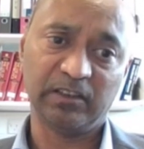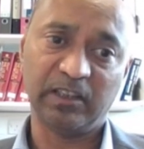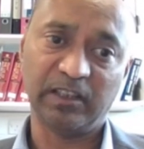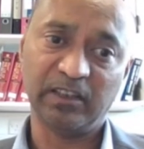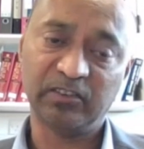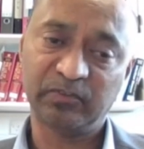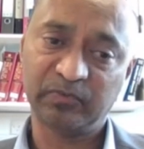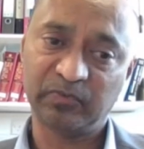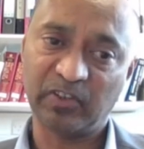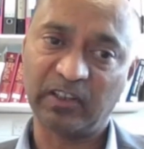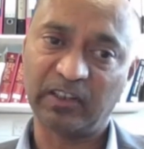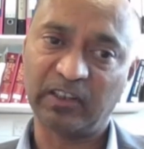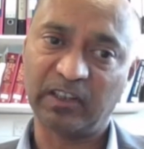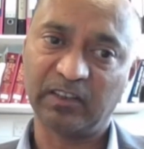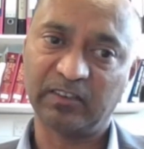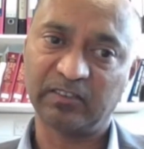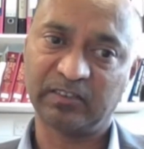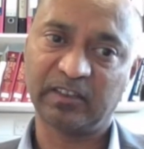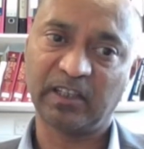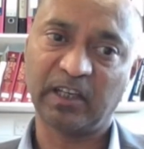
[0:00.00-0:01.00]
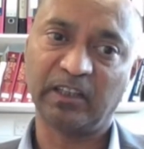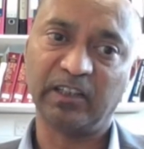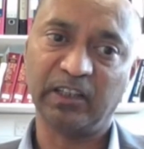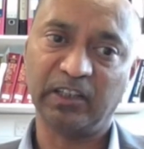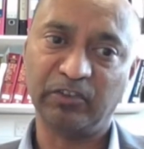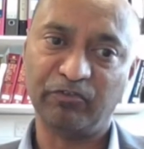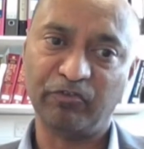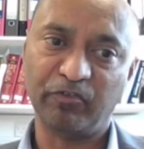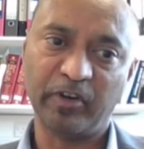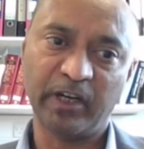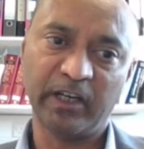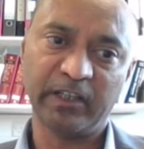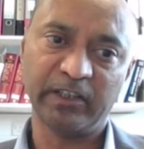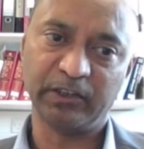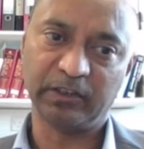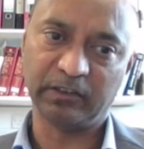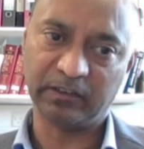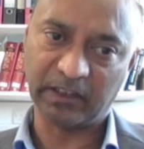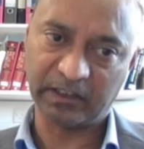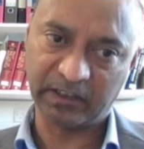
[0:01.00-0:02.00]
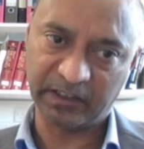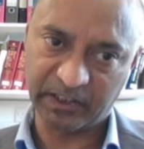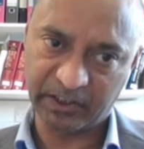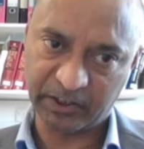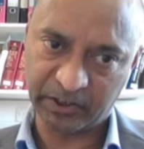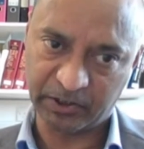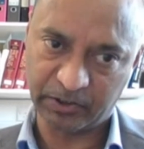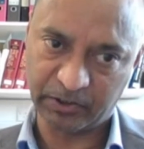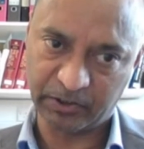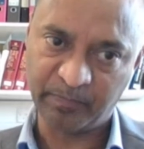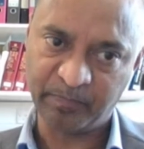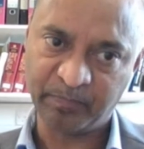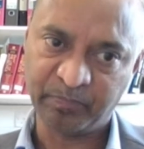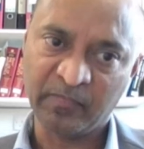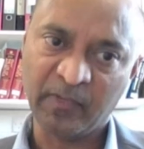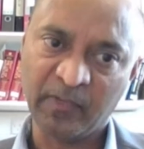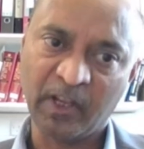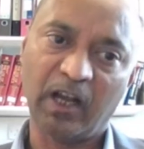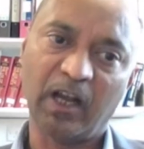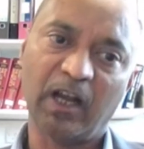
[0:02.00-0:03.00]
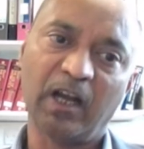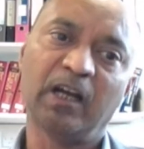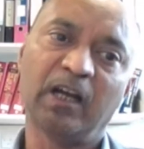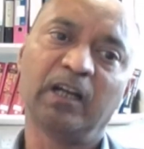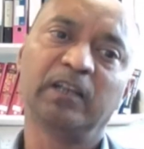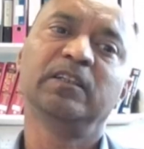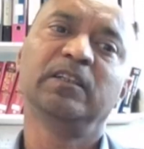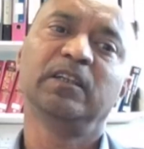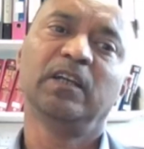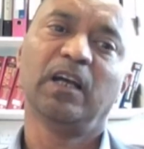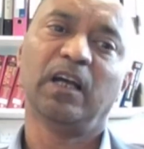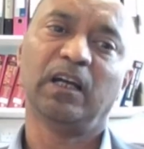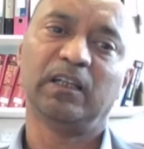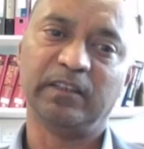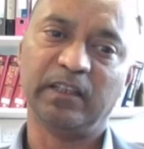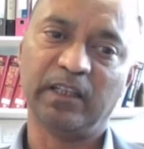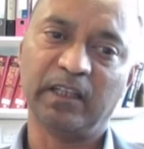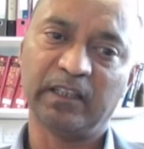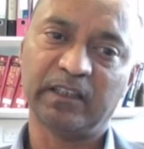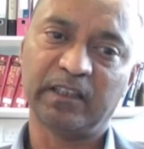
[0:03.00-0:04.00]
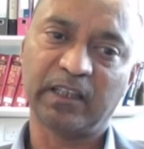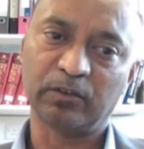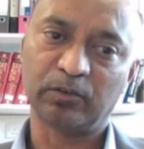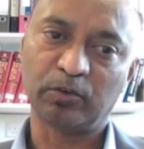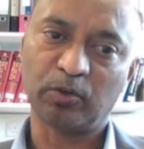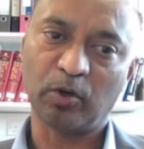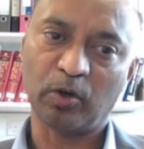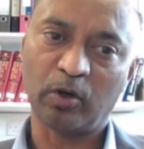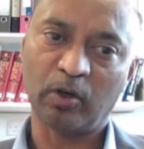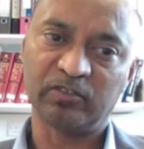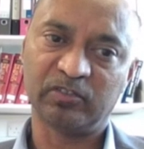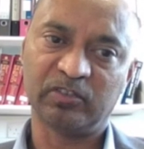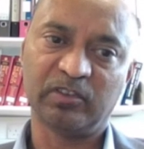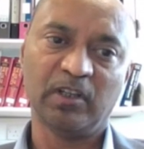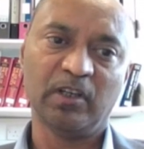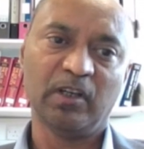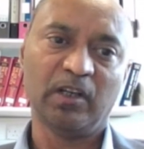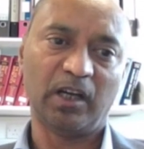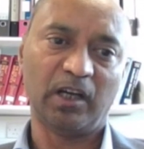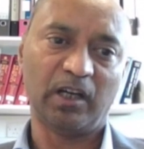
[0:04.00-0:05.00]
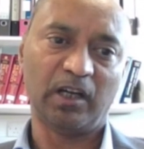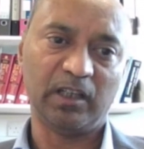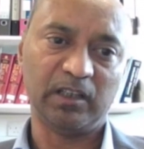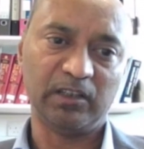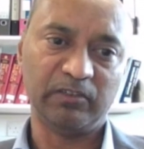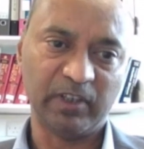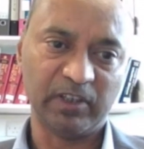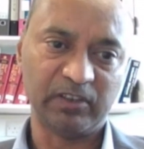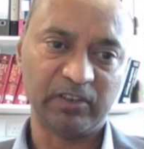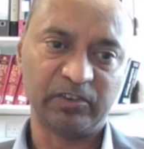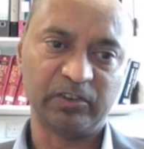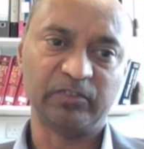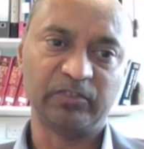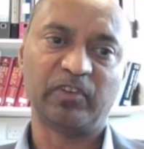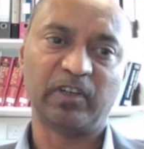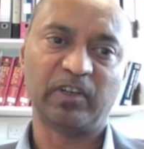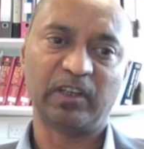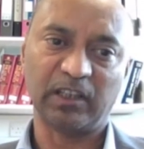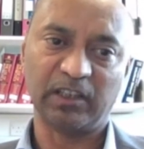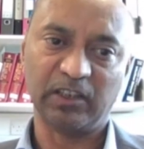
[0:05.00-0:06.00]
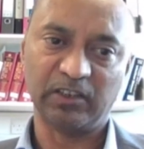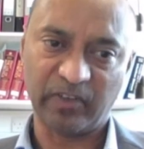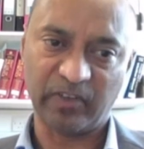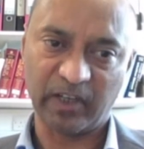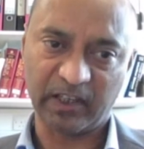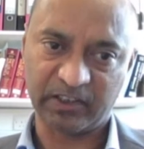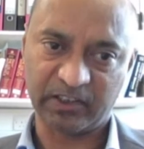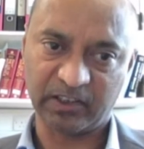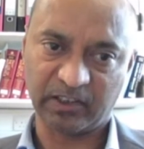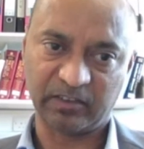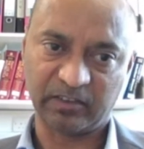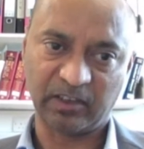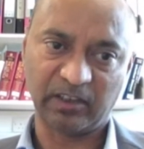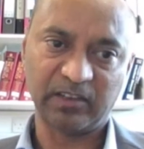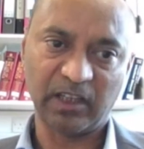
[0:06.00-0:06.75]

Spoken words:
This fungus can invade the tissue and they can cause invasive fungal infections.